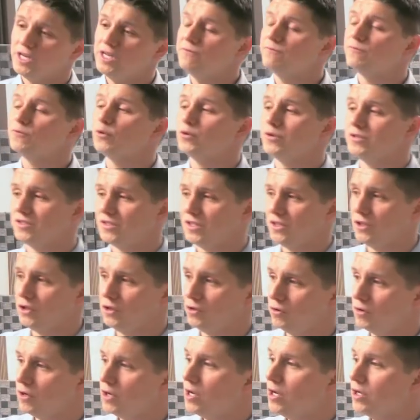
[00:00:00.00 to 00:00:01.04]
influencing
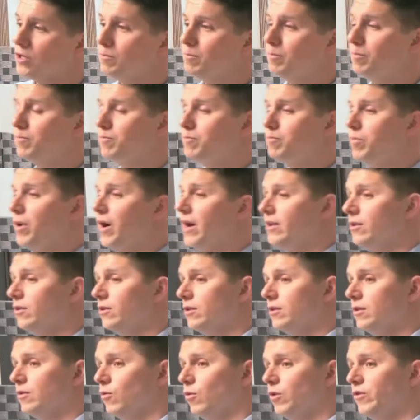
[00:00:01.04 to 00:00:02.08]
you.
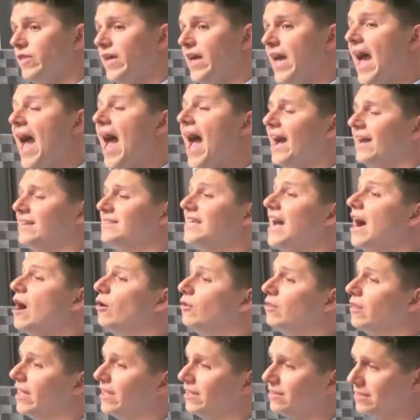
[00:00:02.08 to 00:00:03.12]
But when they act
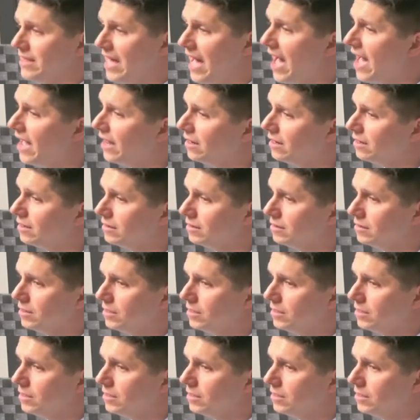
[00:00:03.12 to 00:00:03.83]
out like that,